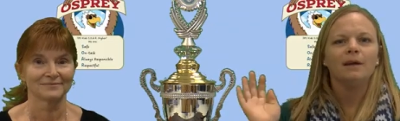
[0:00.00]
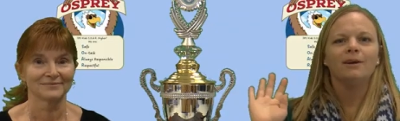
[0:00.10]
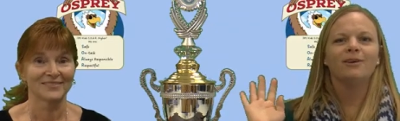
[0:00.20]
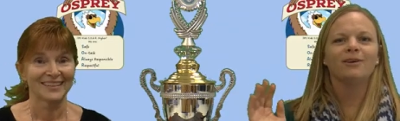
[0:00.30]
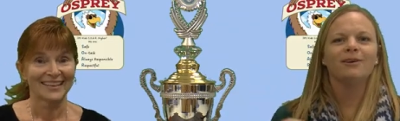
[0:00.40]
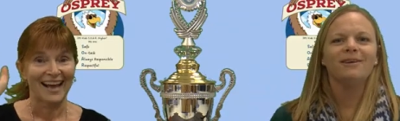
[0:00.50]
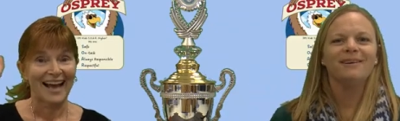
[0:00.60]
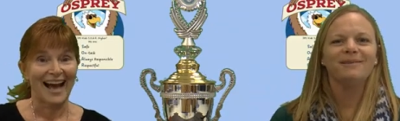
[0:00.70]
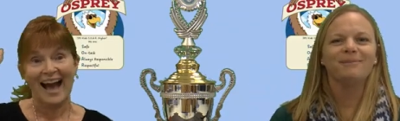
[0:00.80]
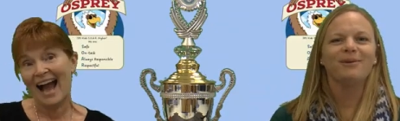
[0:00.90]
Speaker 1: Good
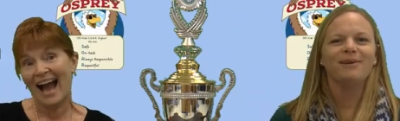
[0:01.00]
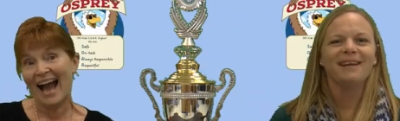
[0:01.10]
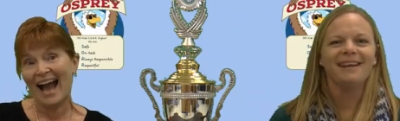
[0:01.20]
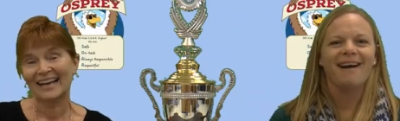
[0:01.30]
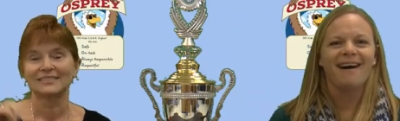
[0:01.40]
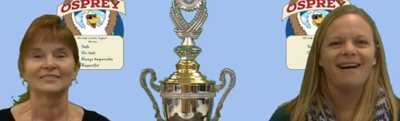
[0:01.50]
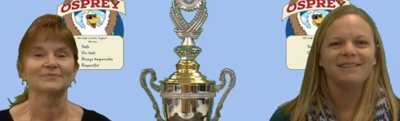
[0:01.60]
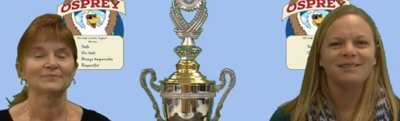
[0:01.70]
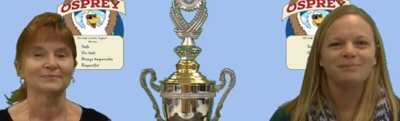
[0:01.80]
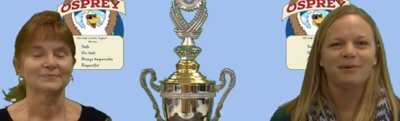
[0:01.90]
morning,
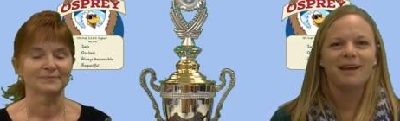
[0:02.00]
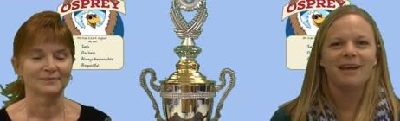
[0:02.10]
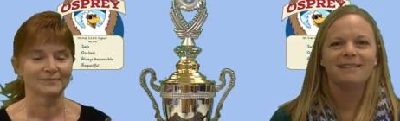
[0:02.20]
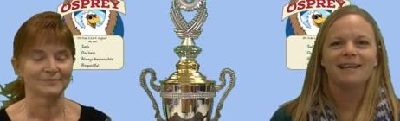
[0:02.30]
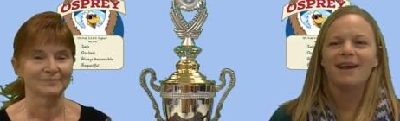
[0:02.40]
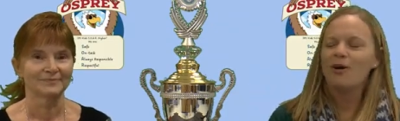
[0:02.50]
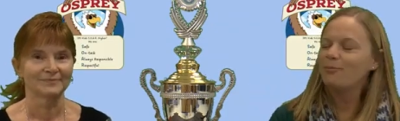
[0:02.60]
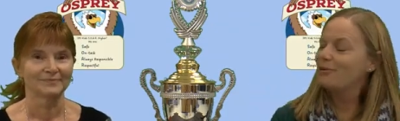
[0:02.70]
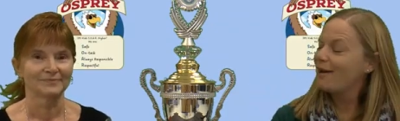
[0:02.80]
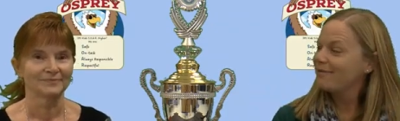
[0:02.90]
Ospreys. I hope you're
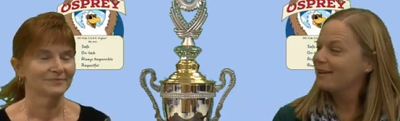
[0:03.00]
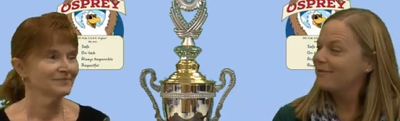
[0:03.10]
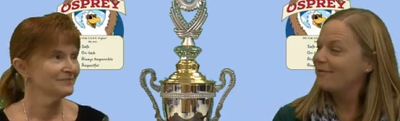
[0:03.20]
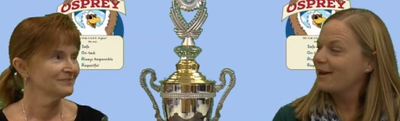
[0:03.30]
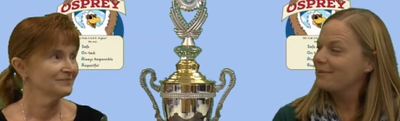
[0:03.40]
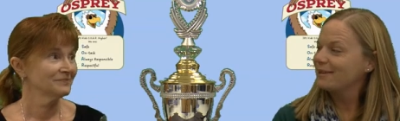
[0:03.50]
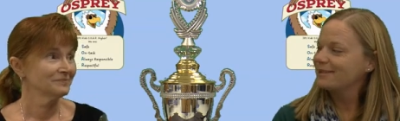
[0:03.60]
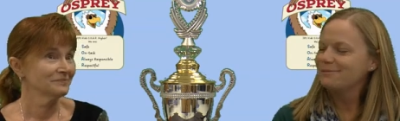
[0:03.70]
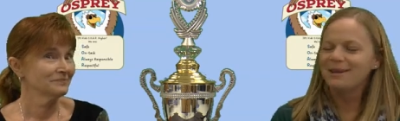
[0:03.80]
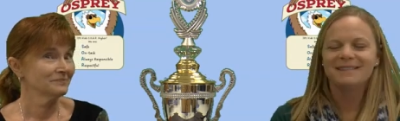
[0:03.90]
having a fabulous
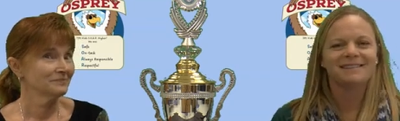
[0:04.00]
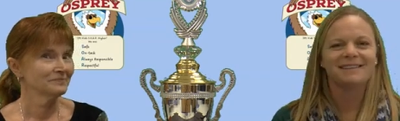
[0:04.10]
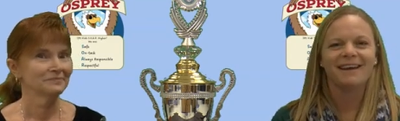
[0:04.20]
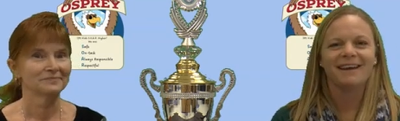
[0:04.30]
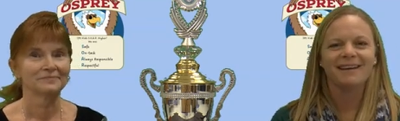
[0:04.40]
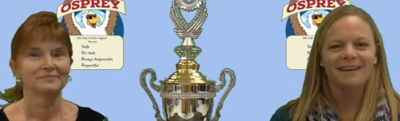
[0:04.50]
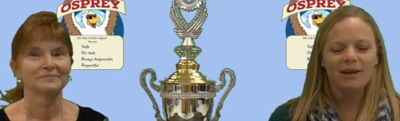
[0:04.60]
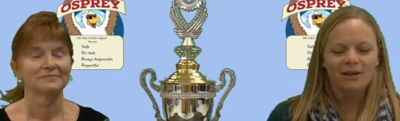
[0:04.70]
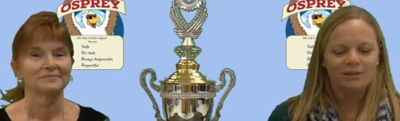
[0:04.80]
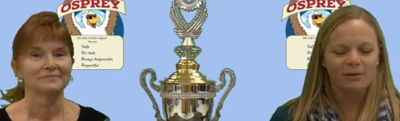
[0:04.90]
Wednesday. So
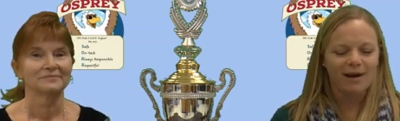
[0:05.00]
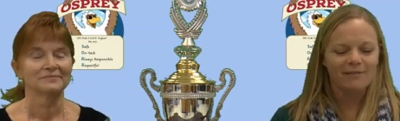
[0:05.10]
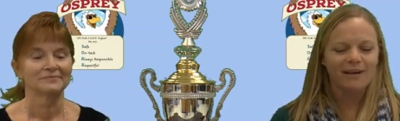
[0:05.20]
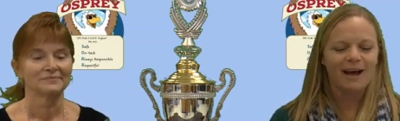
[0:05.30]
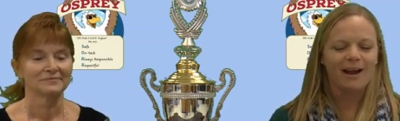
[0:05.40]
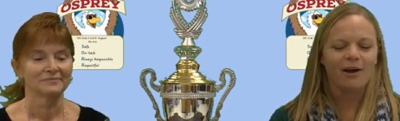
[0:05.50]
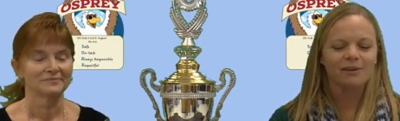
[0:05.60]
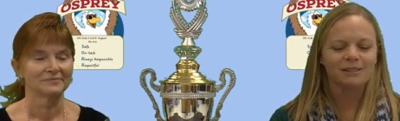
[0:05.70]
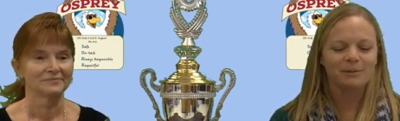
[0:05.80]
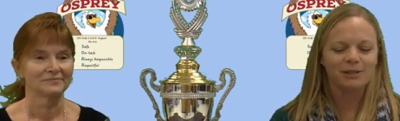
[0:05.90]
I've got our
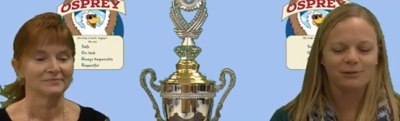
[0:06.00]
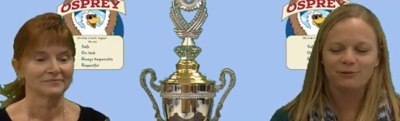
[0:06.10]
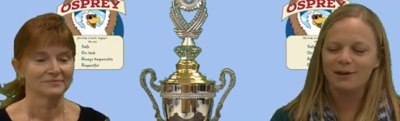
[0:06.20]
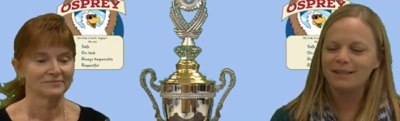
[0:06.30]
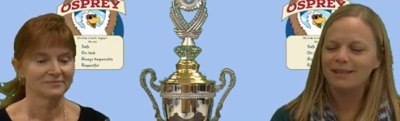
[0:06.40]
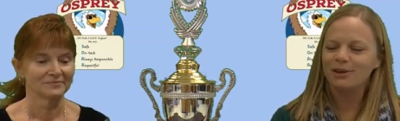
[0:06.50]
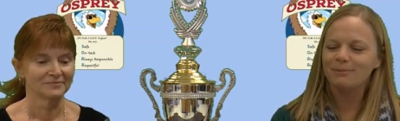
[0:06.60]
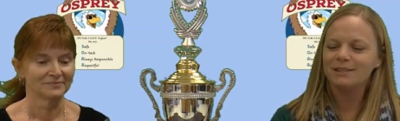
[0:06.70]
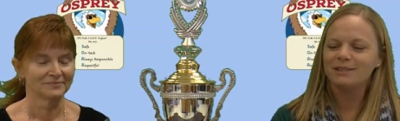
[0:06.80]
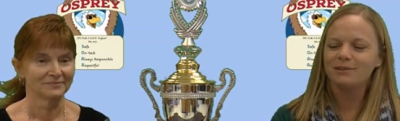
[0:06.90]
special friend here, Miss
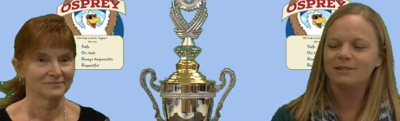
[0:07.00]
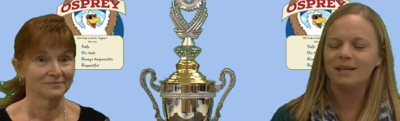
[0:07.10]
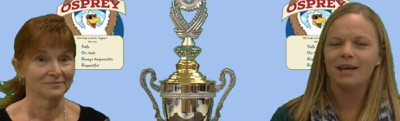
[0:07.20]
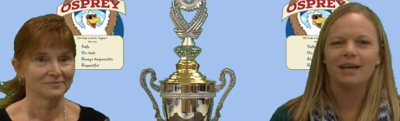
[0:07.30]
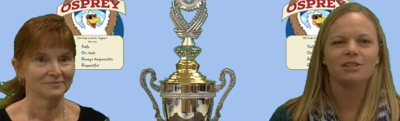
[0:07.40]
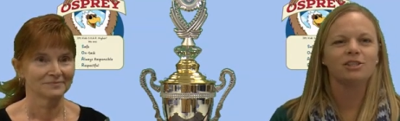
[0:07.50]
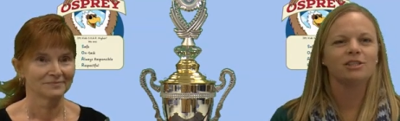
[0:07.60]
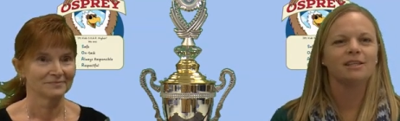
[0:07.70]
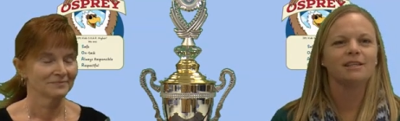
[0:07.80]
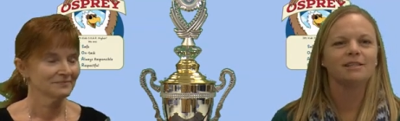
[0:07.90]
Saucier, and she
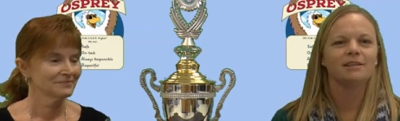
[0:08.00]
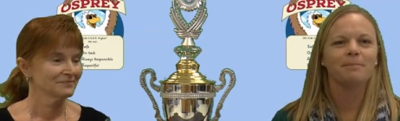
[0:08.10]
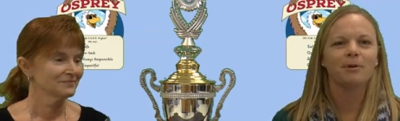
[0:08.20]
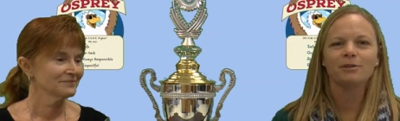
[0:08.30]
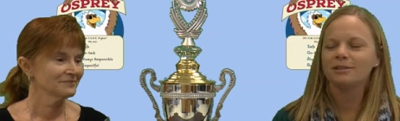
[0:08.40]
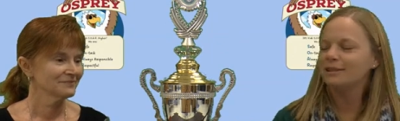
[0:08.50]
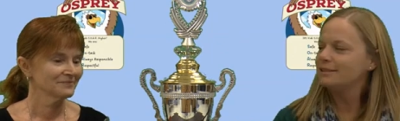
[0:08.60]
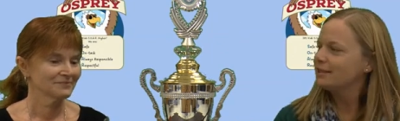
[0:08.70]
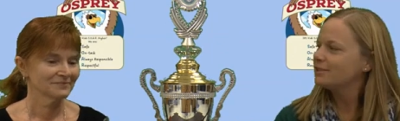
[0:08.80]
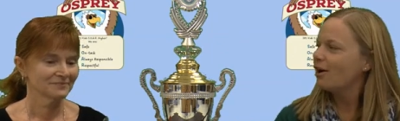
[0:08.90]
is the person that does
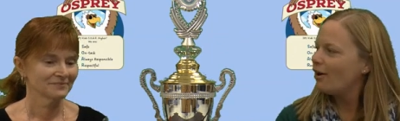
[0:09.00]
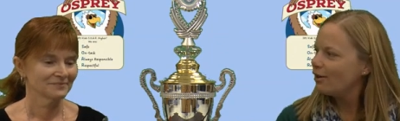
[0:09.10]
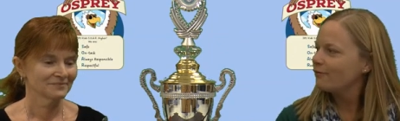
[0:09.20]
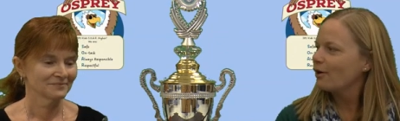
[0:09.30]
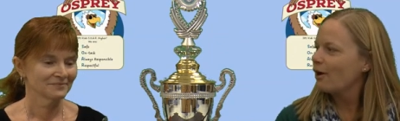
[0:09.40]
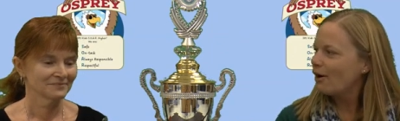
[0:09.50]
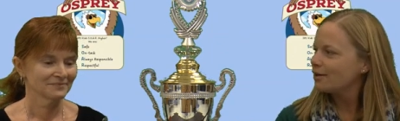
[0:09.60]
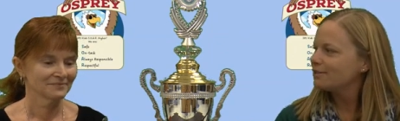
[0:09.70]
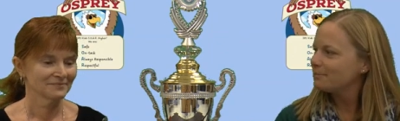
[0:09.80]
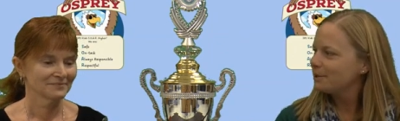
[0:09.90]
all of our awesome
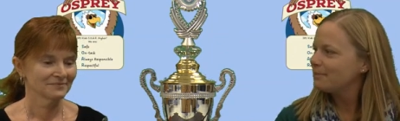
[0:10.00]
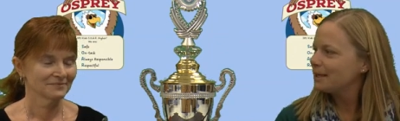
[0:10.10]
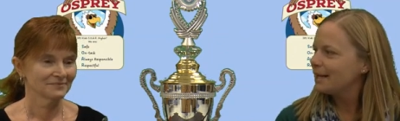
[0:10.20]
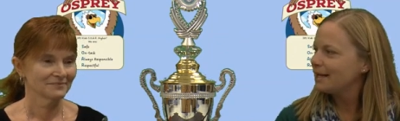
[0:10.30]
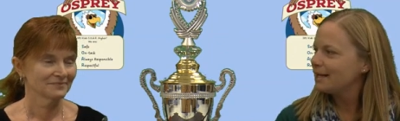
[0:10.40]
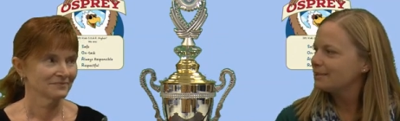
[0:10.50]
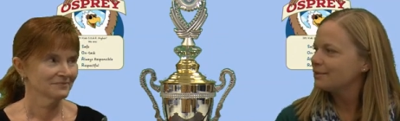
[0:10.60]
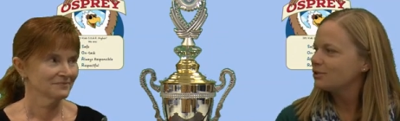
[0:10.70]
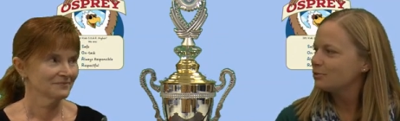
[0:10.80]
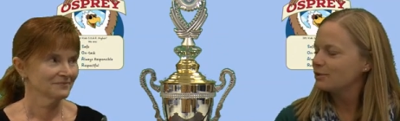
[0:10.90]
PBIS and
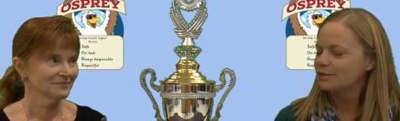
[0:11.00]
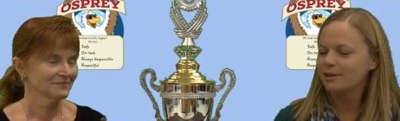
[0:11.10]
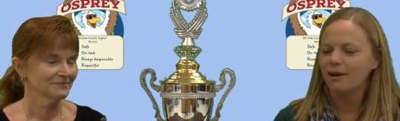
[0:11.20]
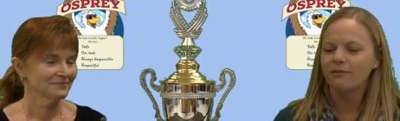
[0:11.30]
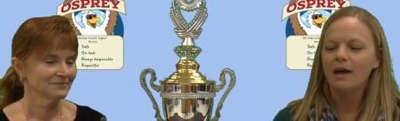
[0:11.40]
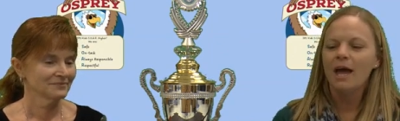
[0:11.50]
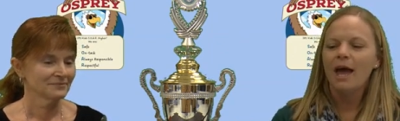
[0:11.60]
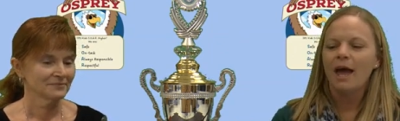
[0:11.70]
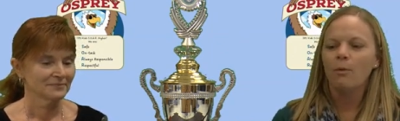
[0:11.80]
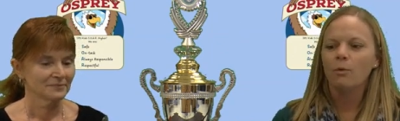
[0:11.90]
SOAR stuff. And
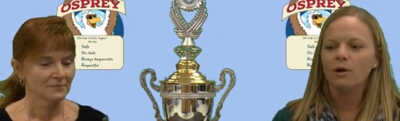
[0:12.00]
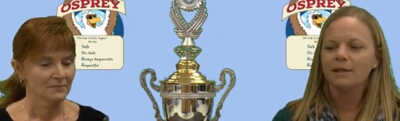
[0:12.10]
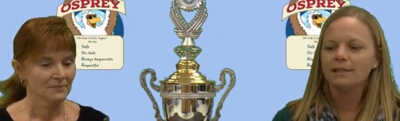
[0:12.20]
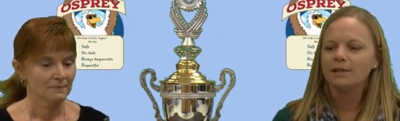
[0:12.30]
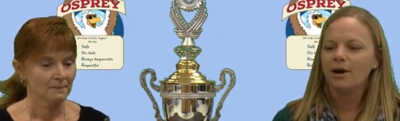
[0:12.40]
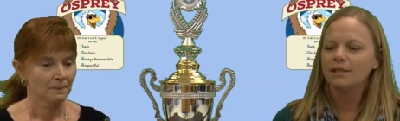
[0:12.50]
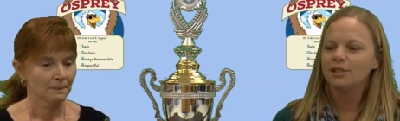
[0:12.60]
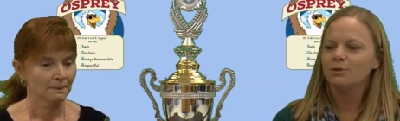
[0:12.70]
we're gonna talk to you